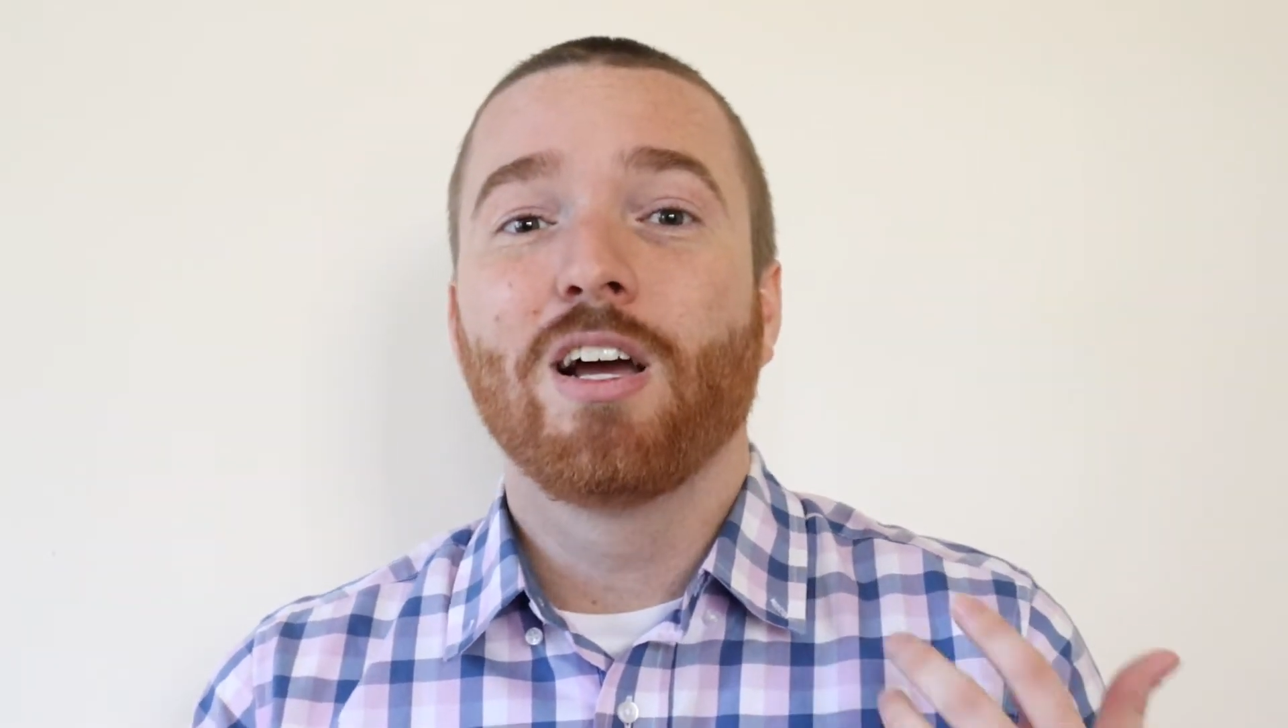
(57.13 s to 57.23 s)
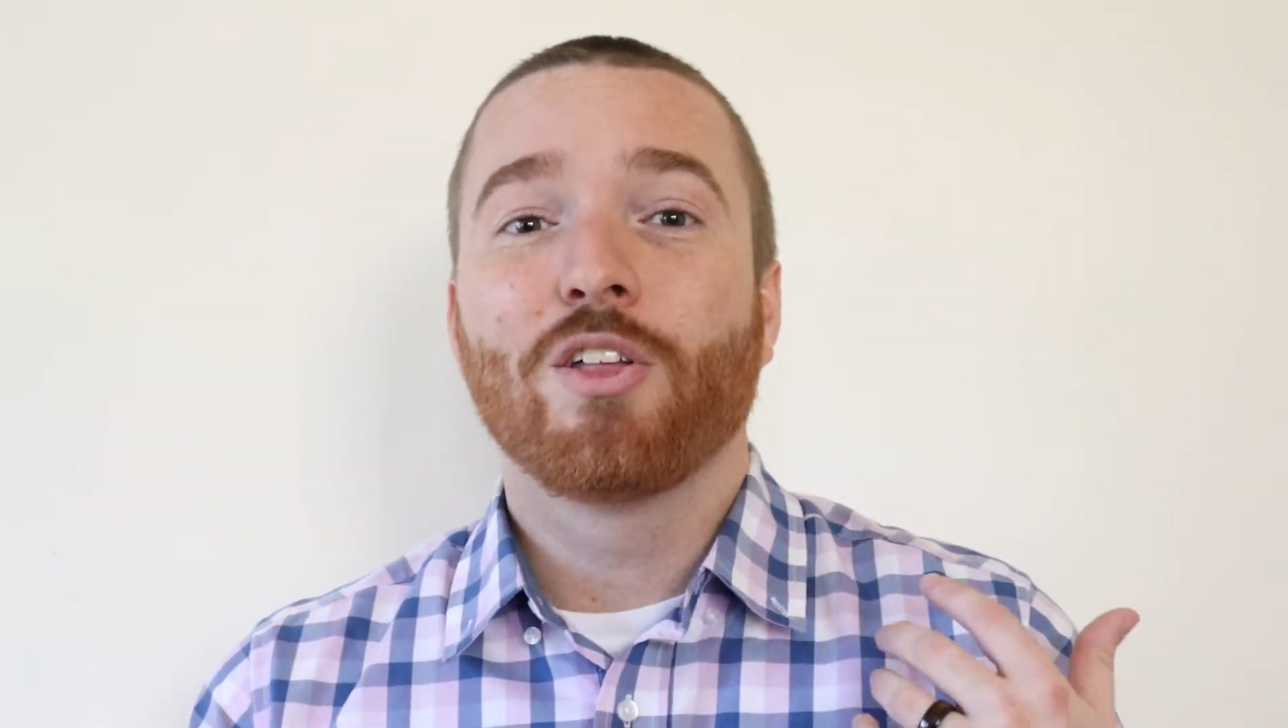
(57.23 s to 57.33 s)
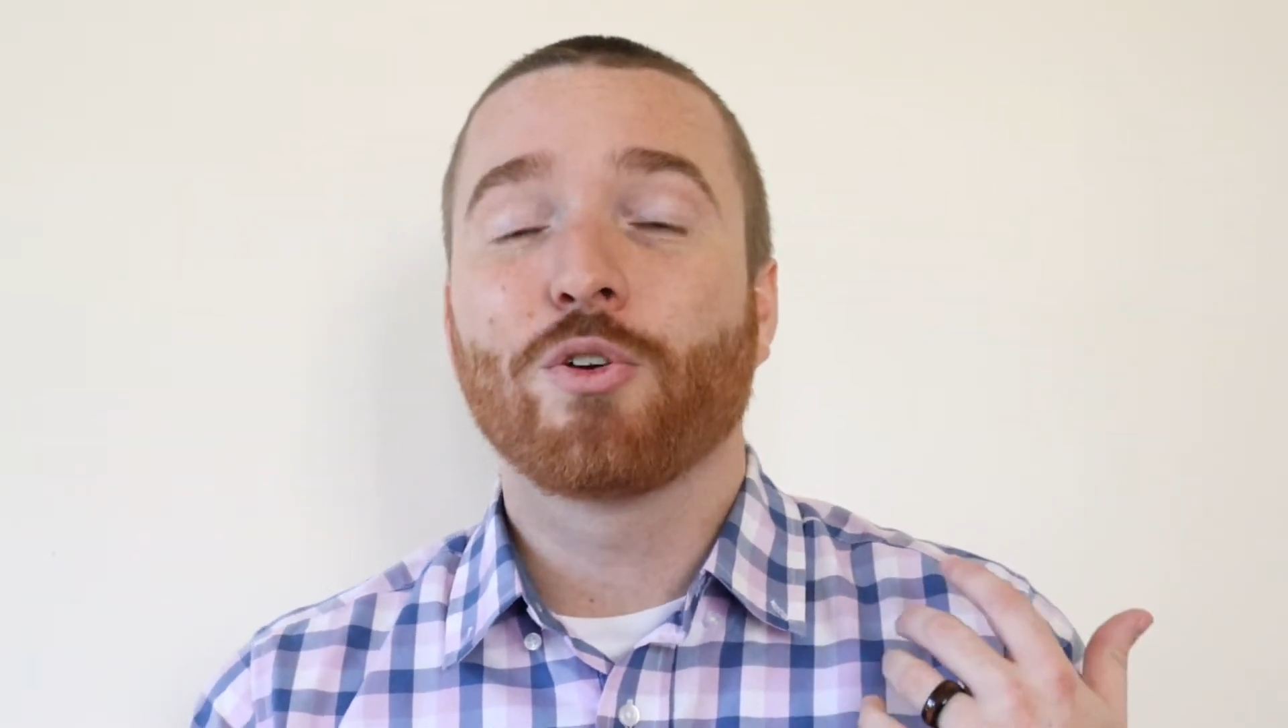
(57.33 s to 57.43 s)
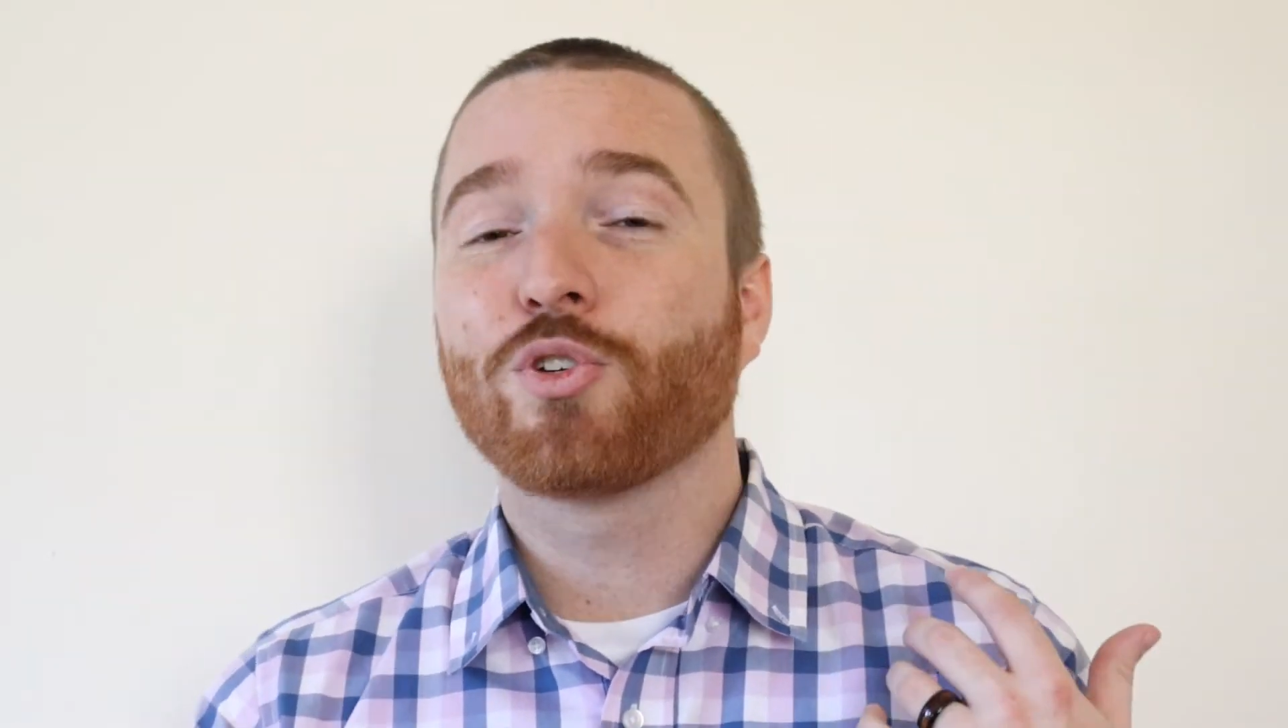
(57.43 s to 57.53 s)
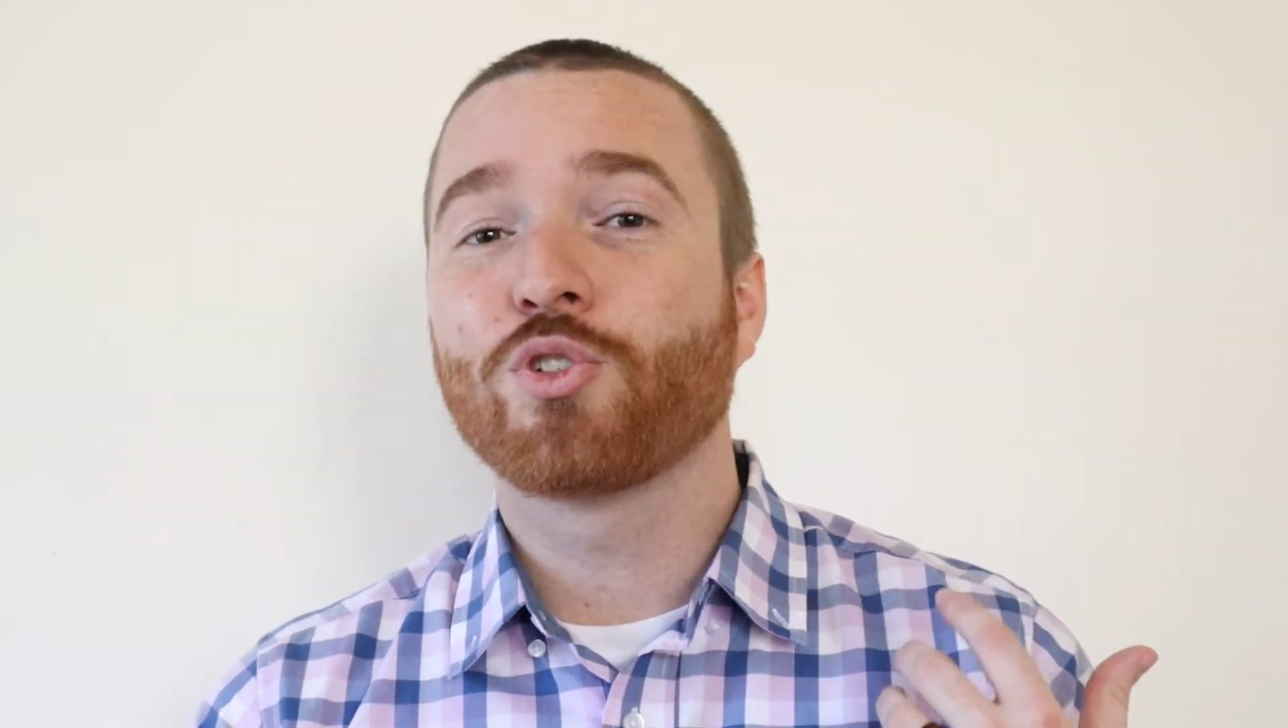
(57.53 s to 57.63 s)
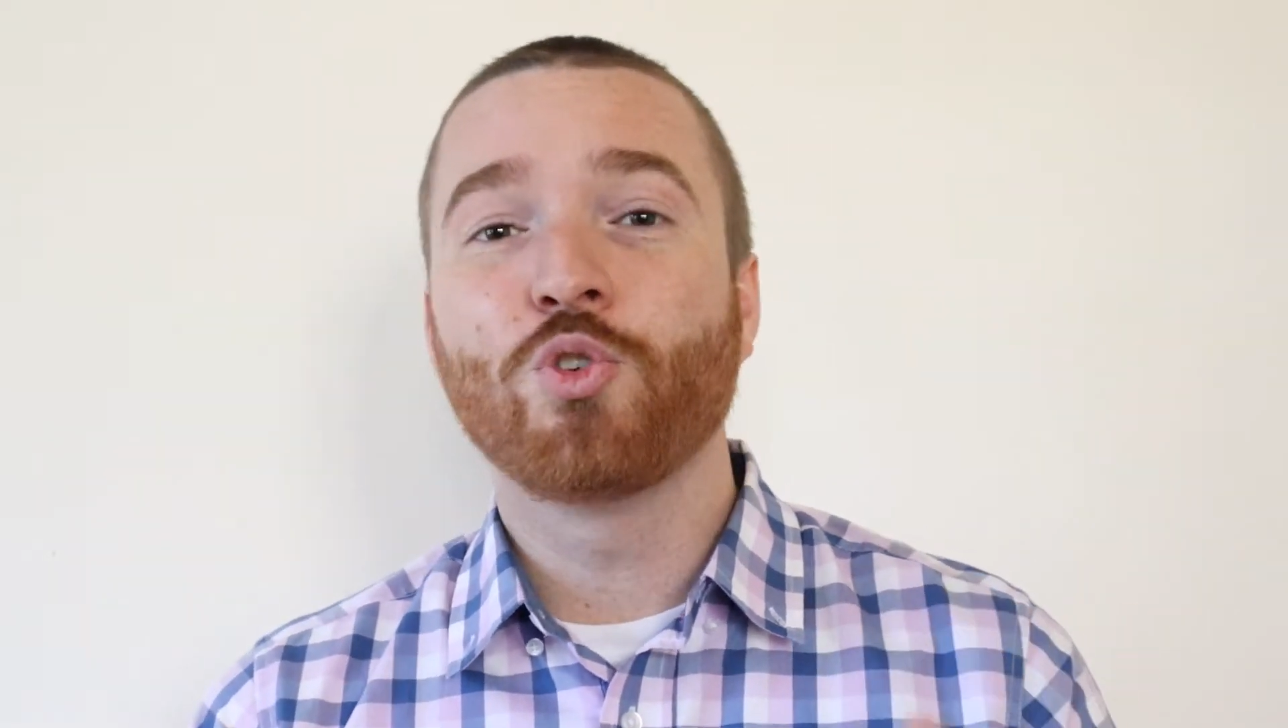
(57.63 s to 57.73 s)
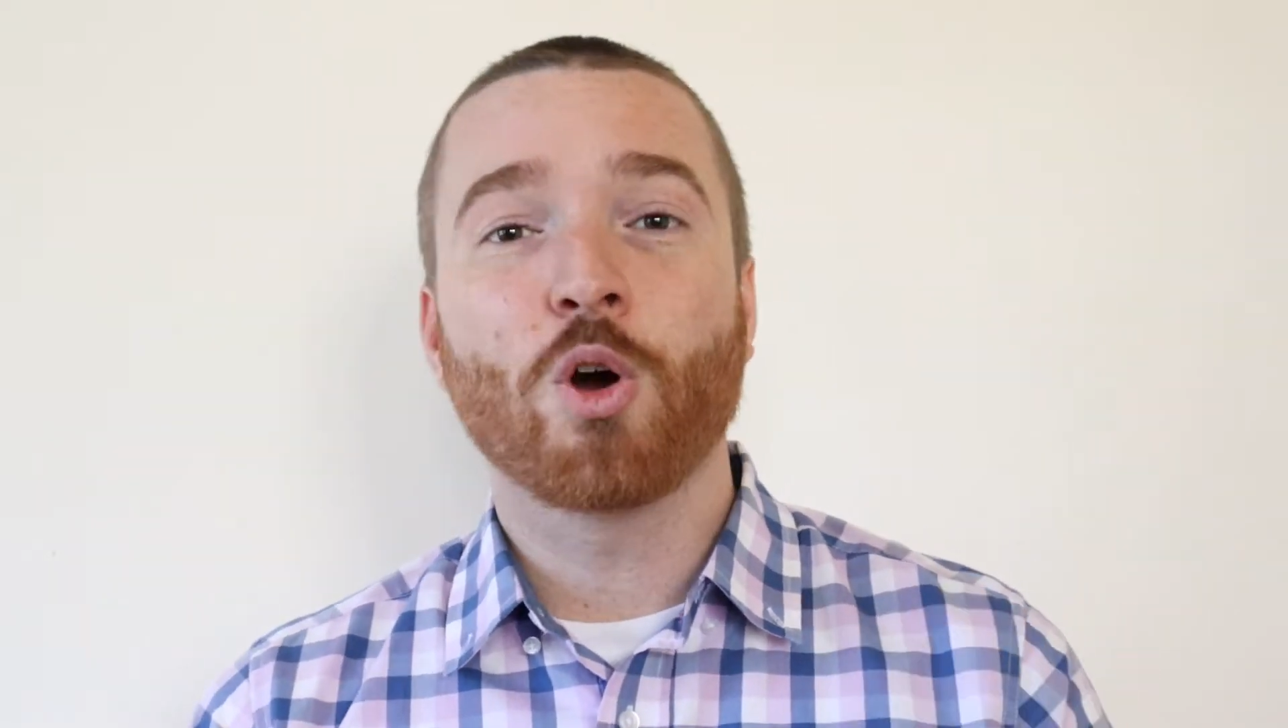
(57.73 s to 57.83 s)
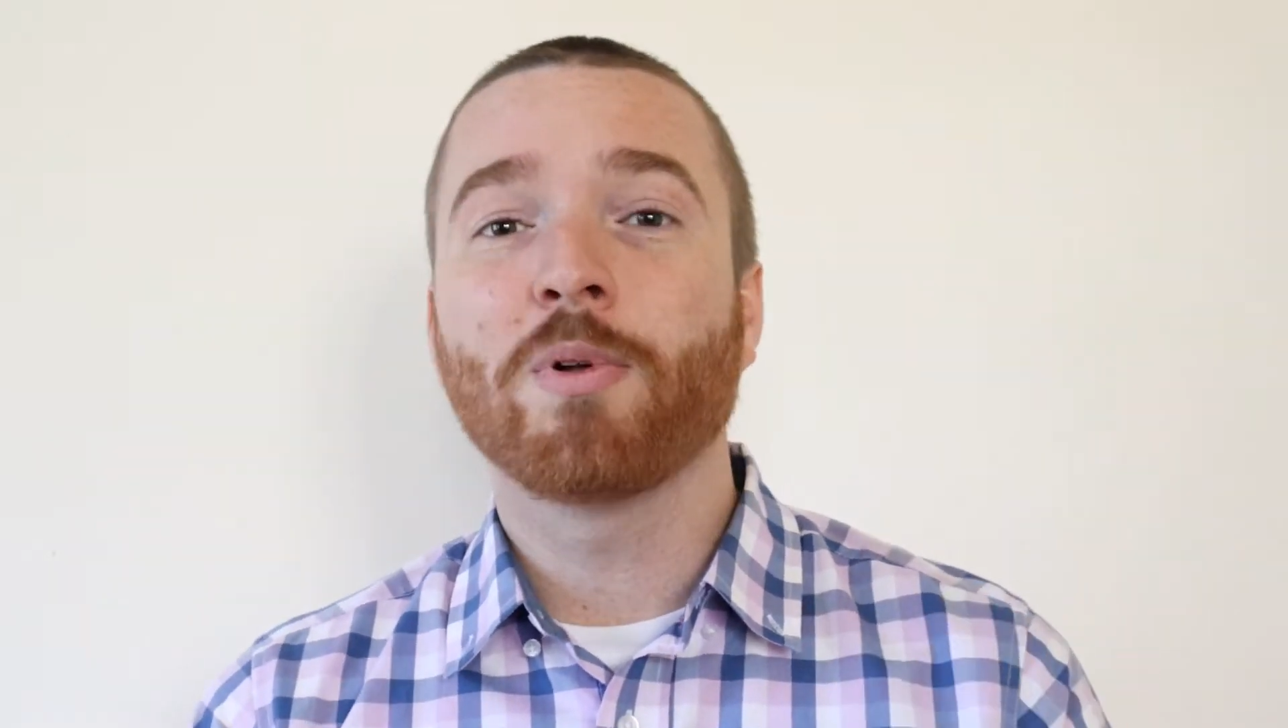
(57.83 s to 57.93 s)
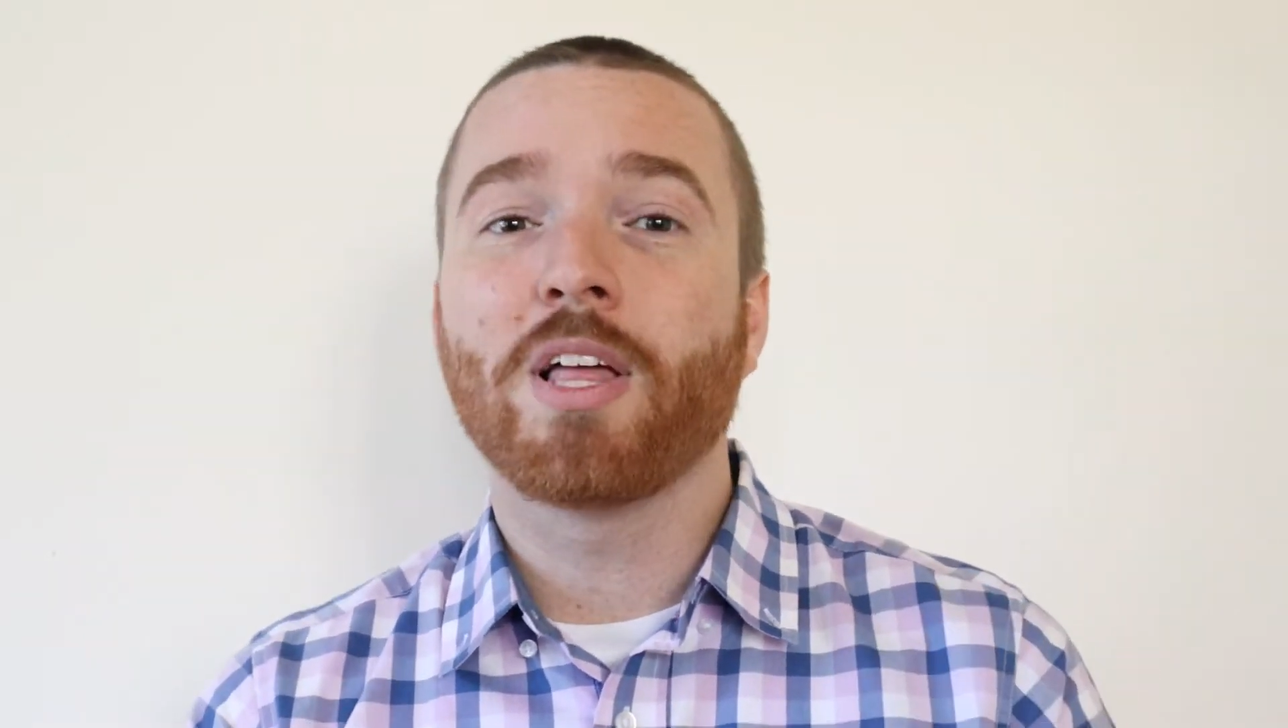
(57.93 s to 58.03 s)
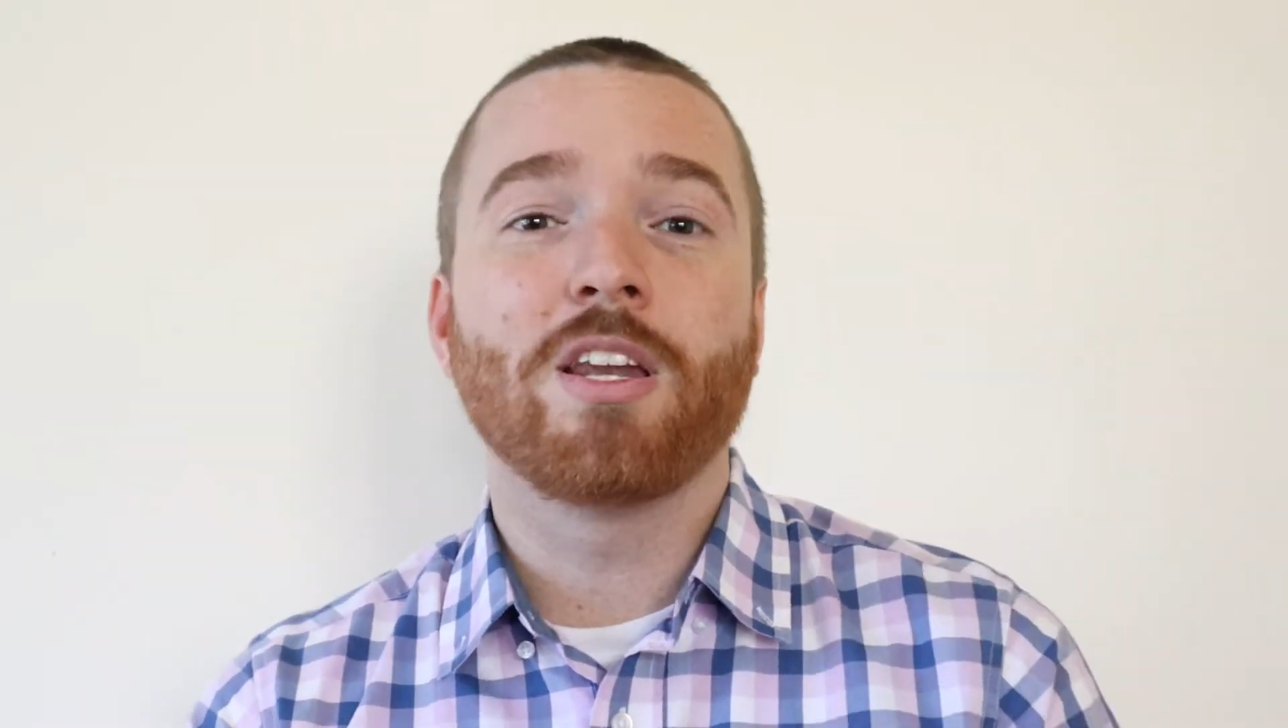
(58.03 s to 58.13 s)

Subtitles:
They're just normal